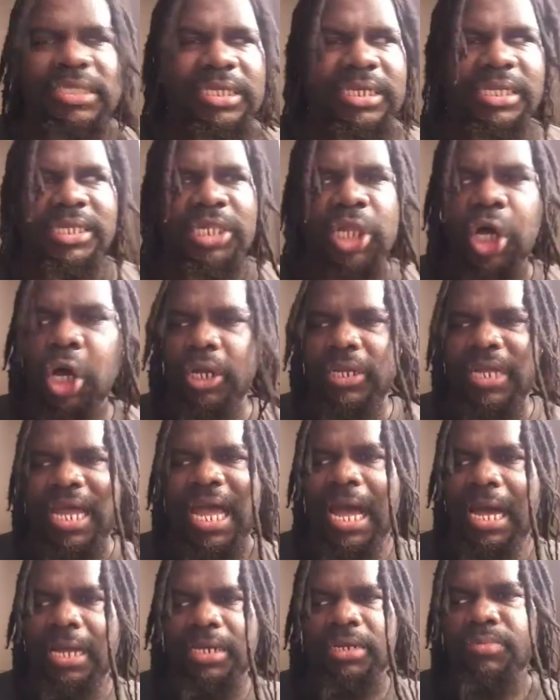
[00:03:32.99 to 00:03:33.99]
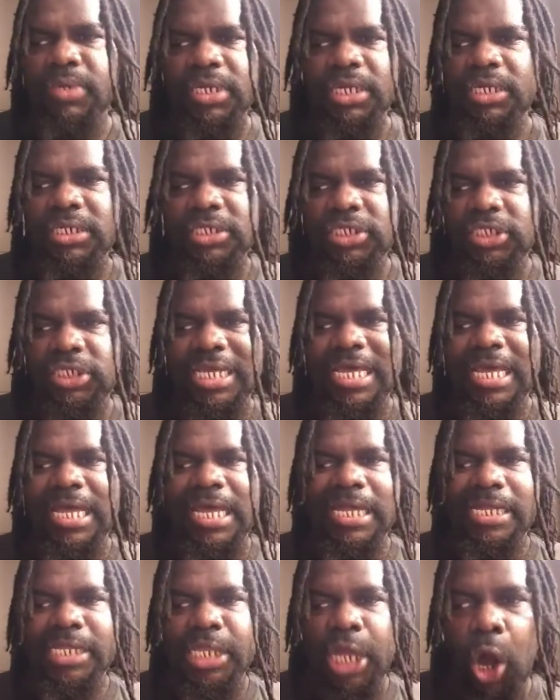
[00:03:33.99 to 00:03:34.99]
And look, Adam could have
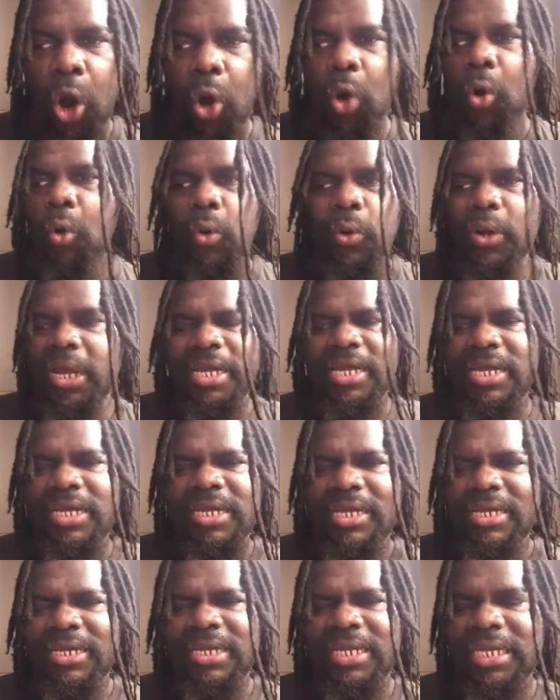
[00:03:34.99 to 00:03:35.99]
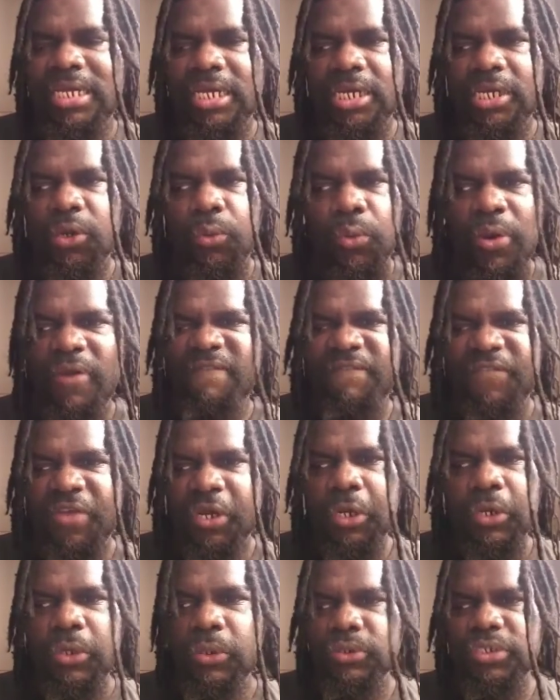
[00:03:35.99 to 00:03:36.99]
said no. He could have
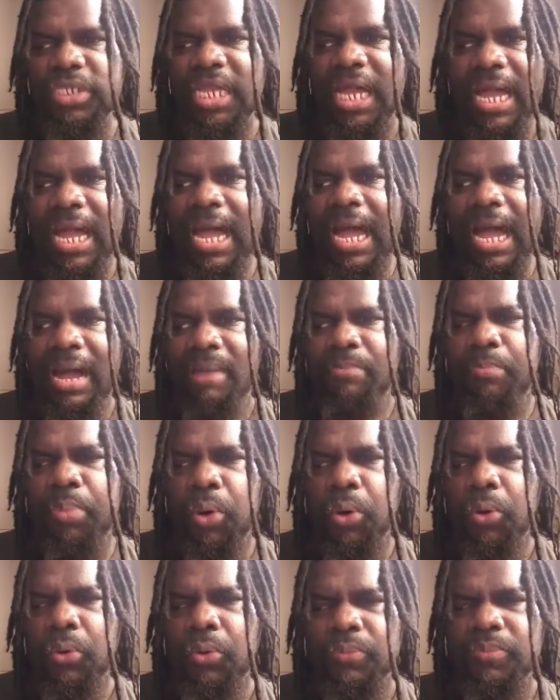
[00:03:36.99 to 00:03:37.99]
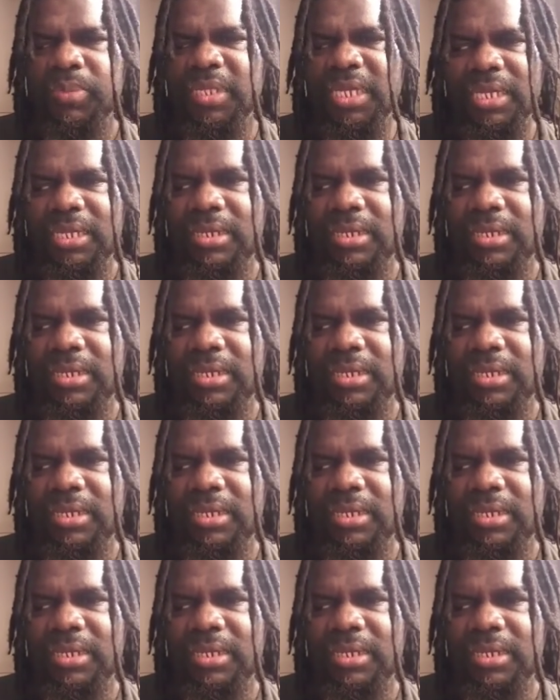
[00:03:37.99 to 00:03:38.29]
refused the apple.